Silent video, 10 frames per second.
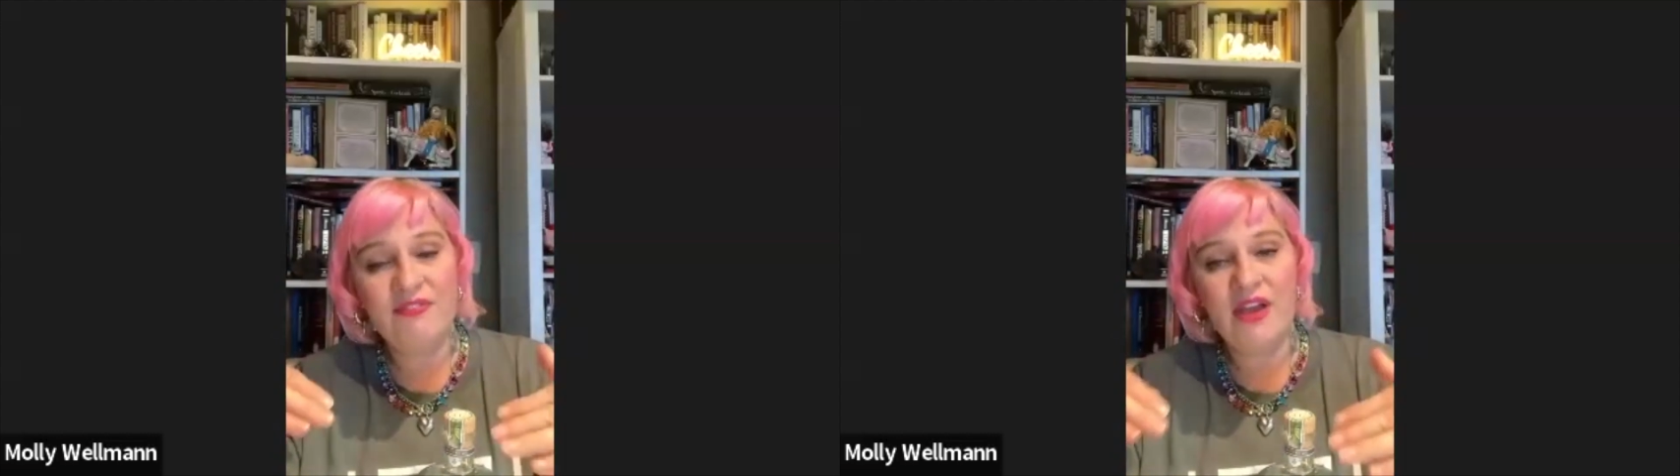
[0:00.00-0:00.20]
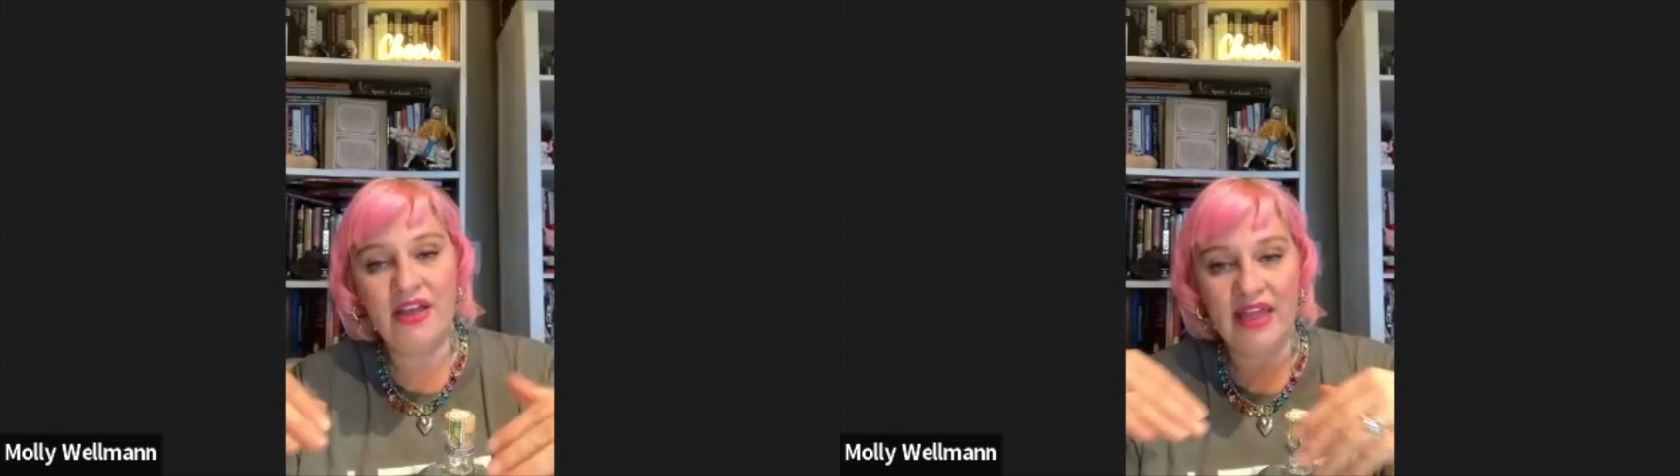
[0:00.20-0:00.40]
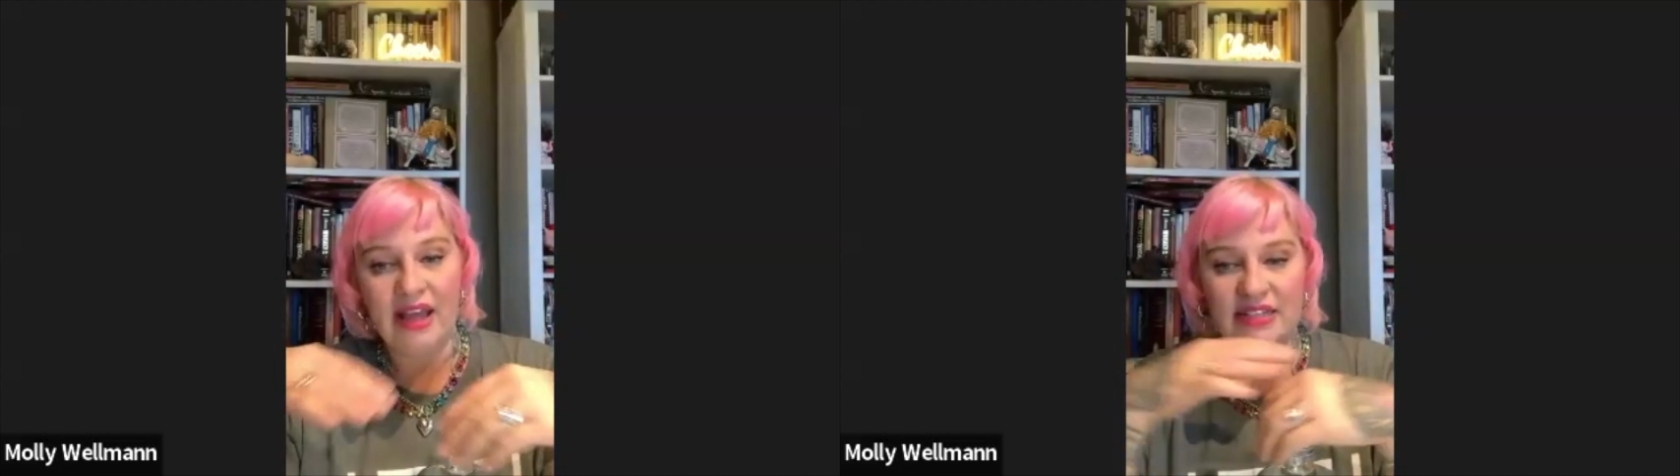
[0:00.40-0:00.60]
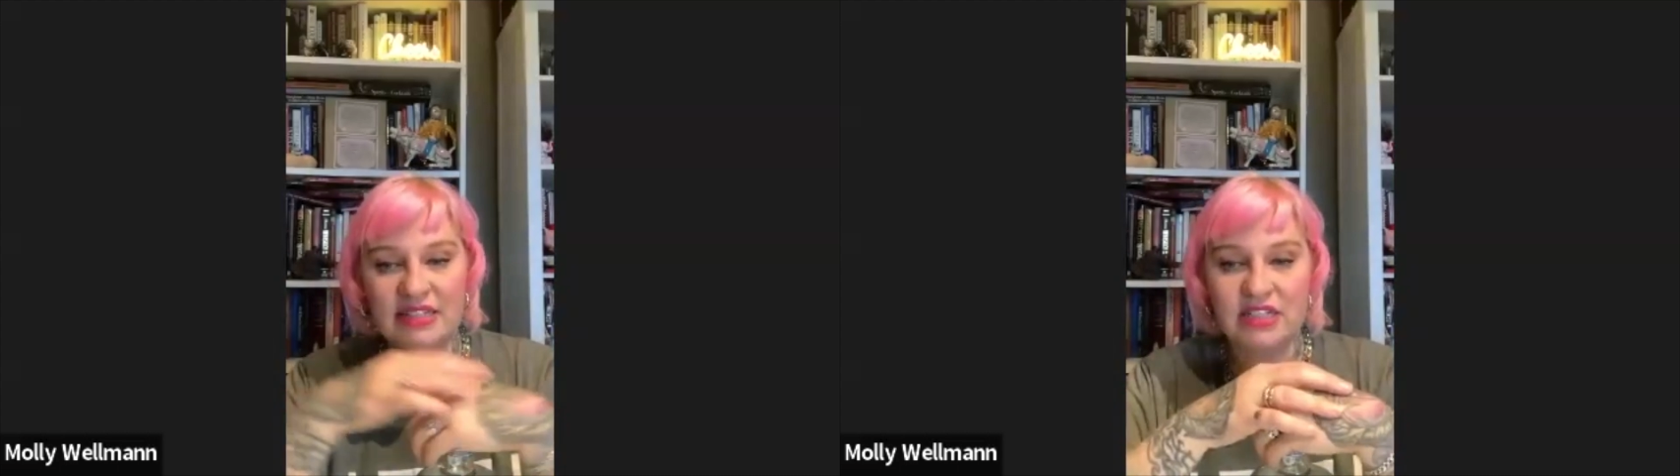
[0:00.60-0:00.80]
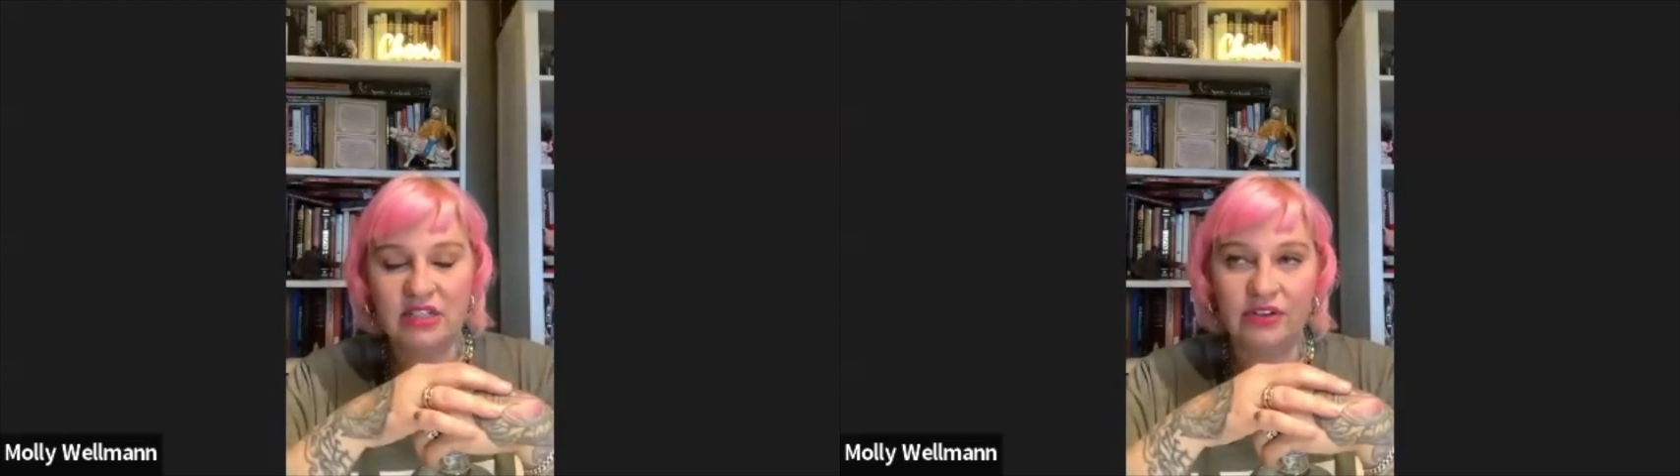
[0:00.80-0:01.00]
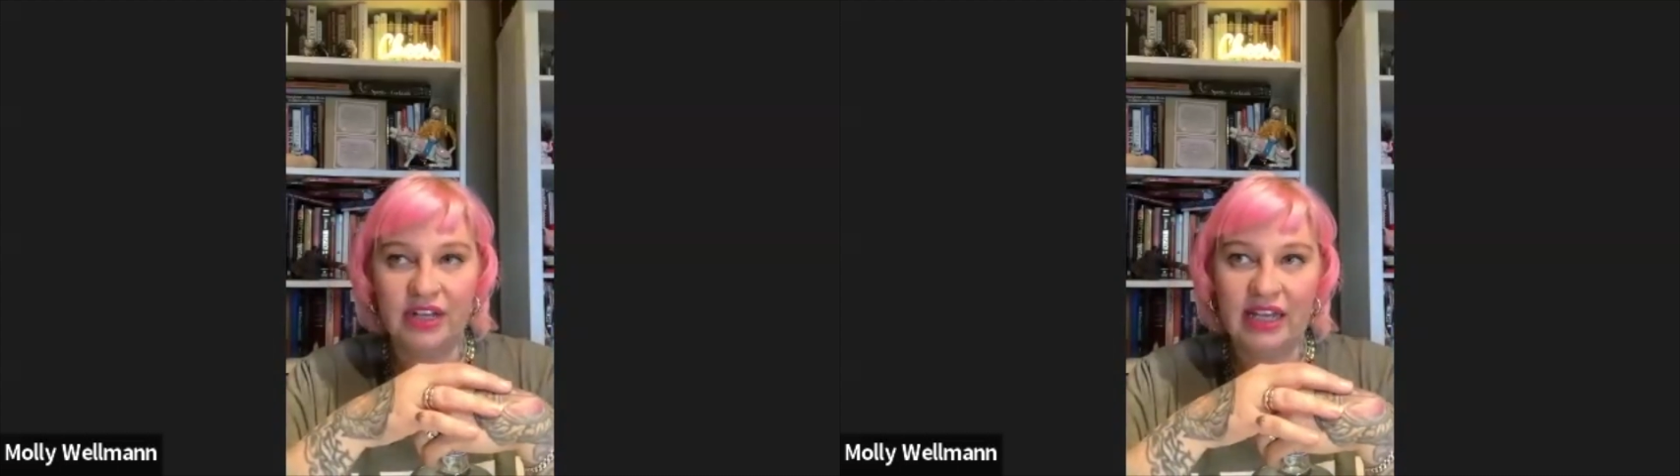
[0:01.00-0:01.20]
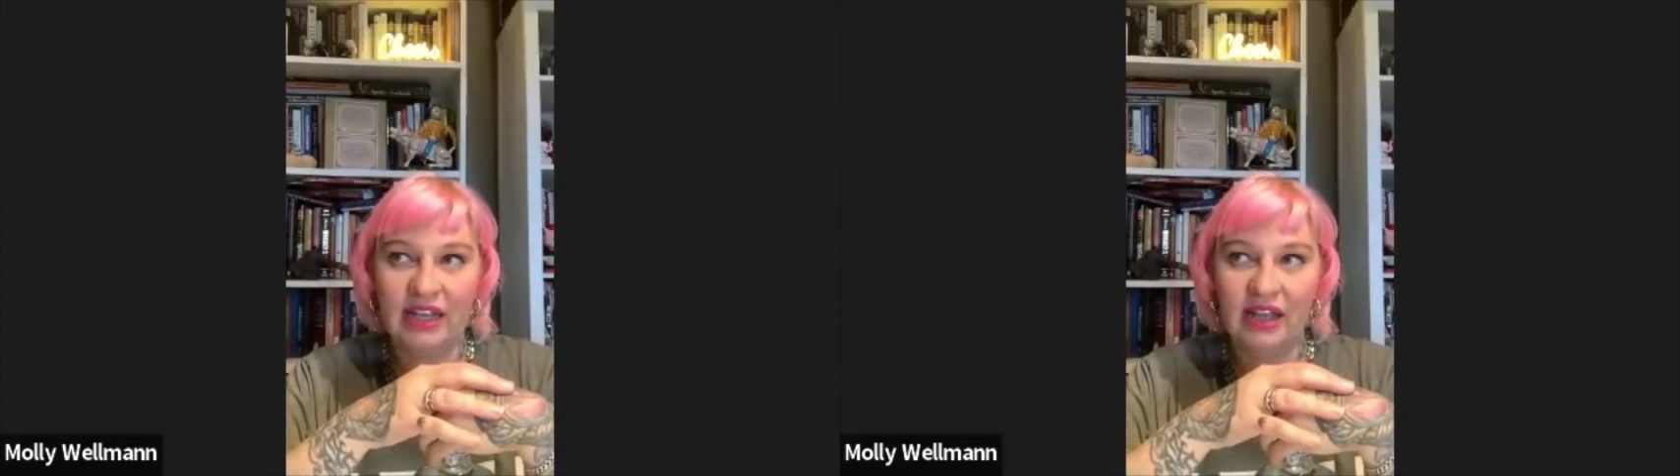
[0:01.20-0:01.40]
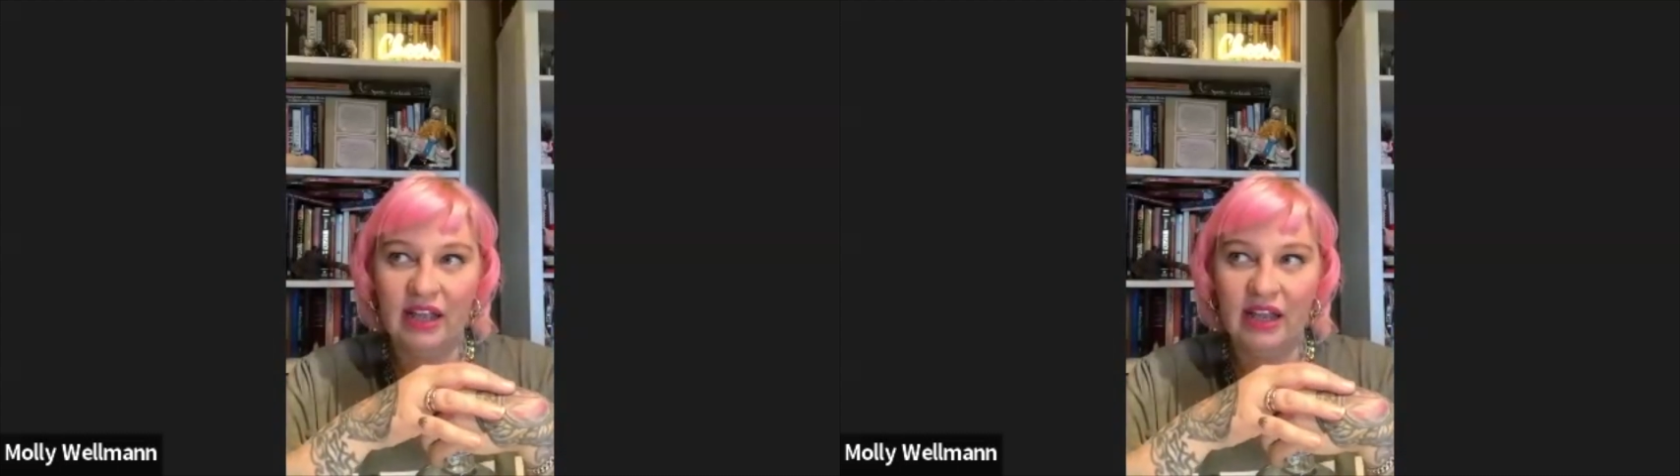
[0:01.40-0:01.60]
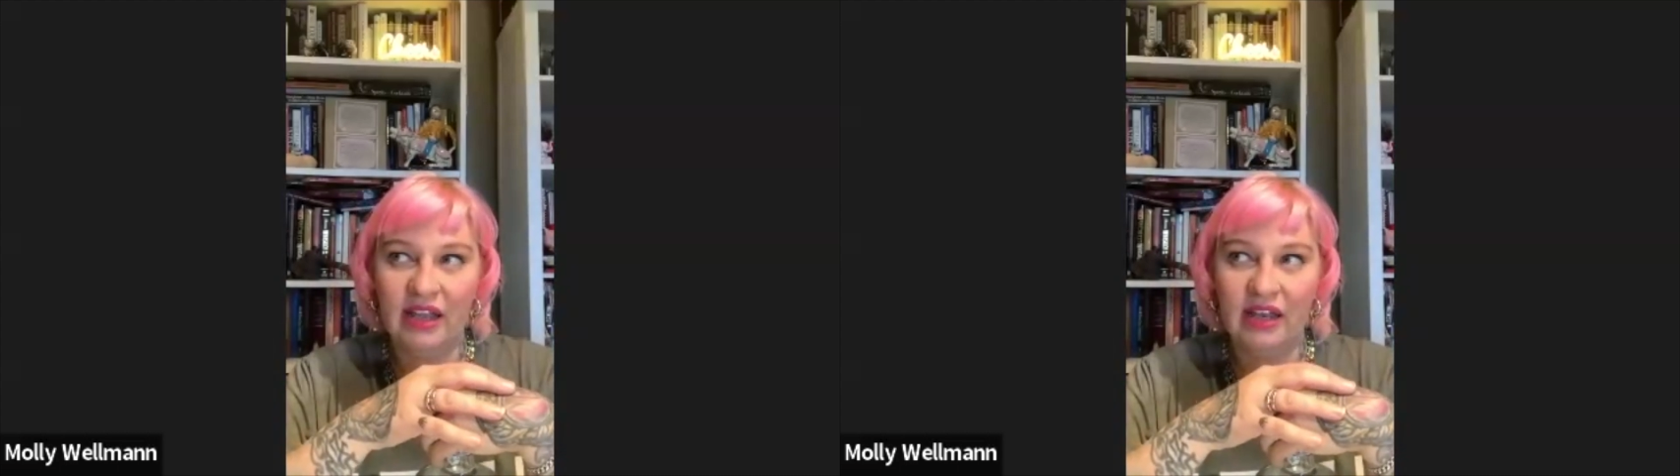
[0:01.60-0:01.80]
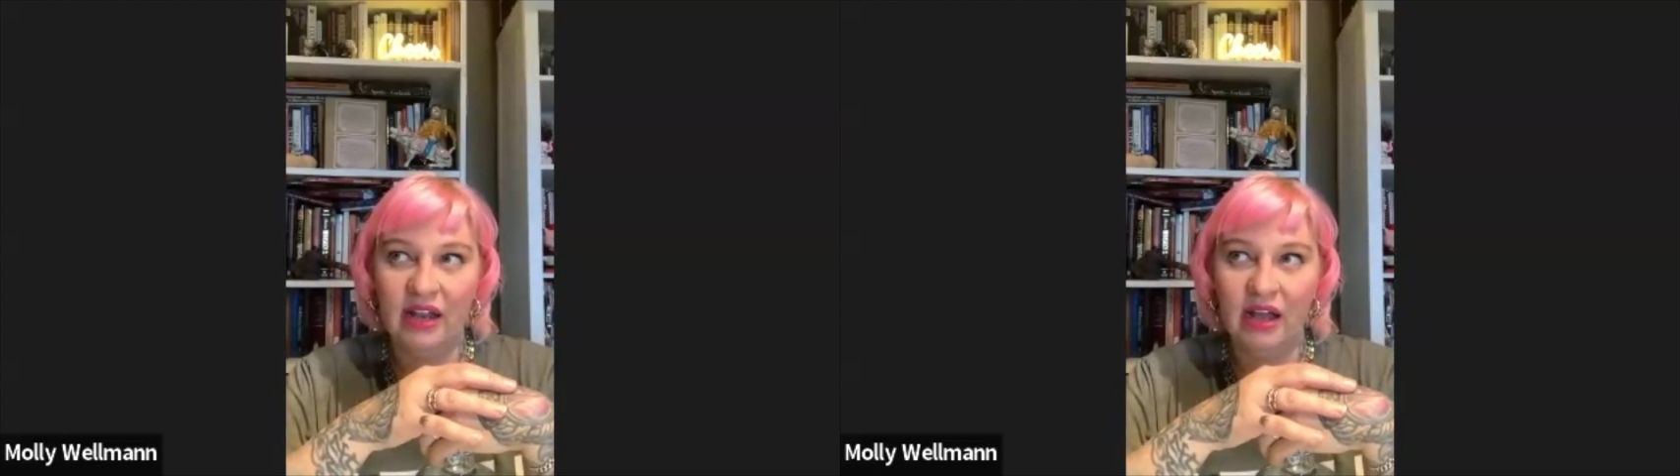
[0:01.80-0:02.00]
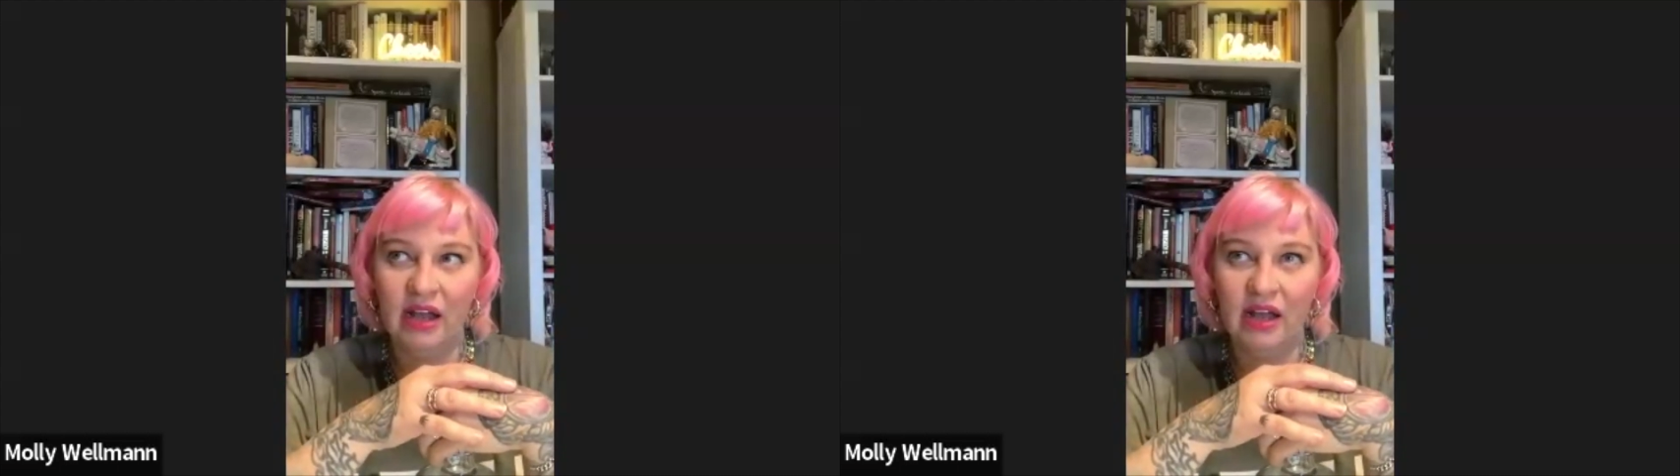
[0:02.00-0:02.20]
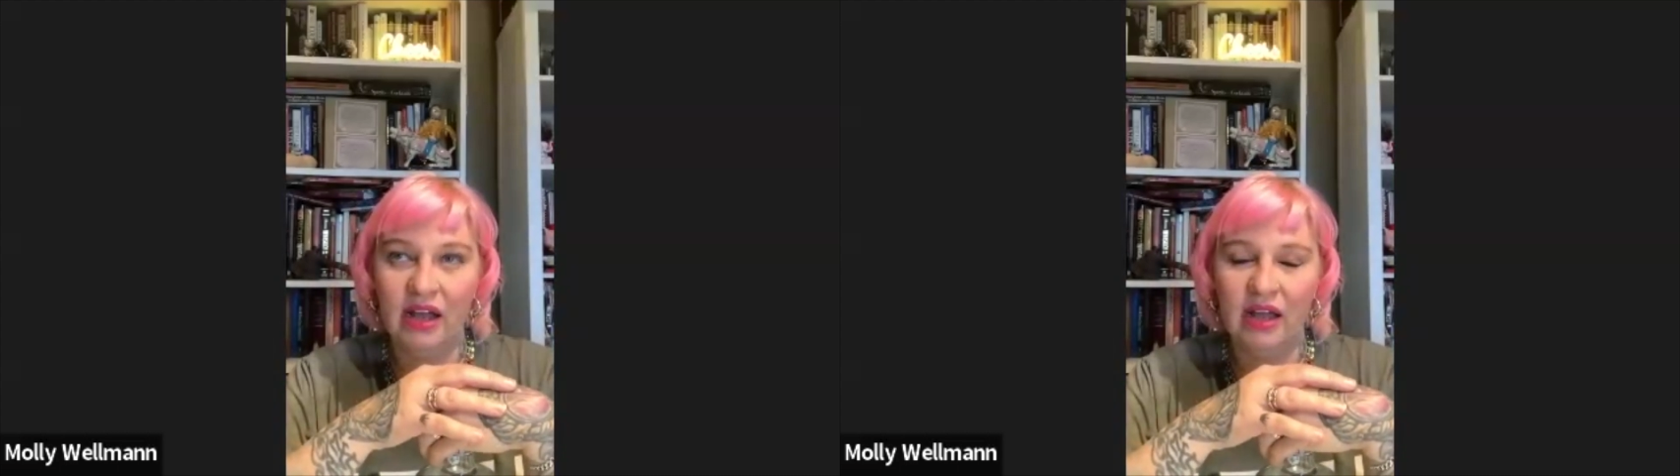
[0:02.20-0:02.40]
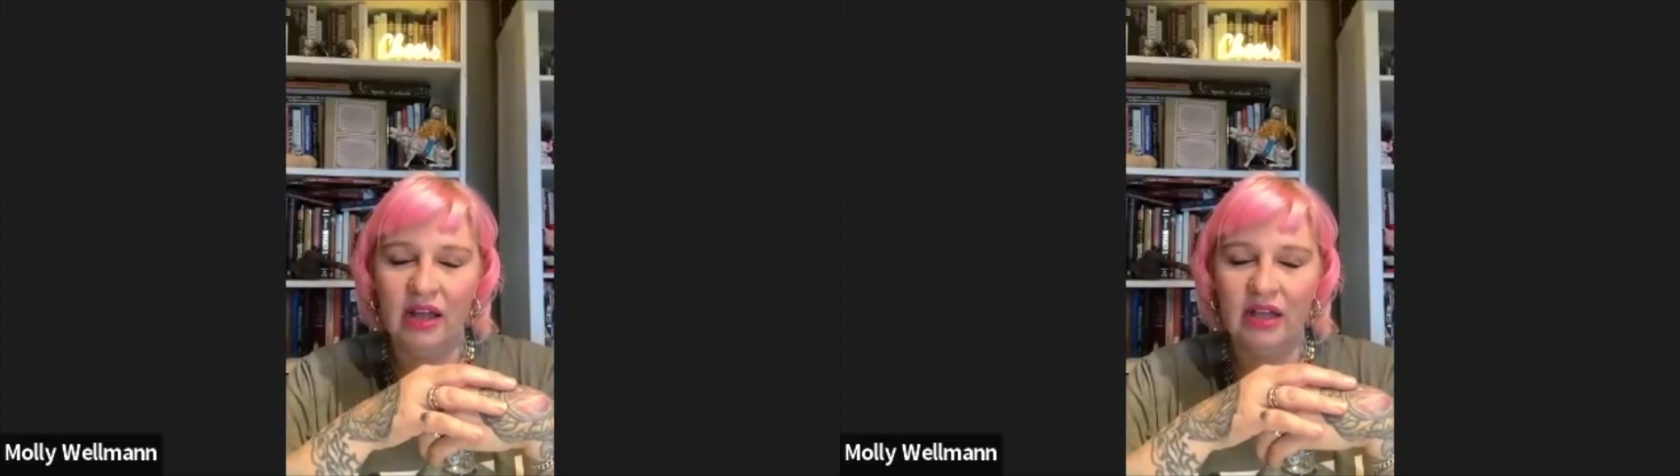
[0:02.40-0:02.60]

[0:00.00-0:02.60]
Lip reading: found that distillery in a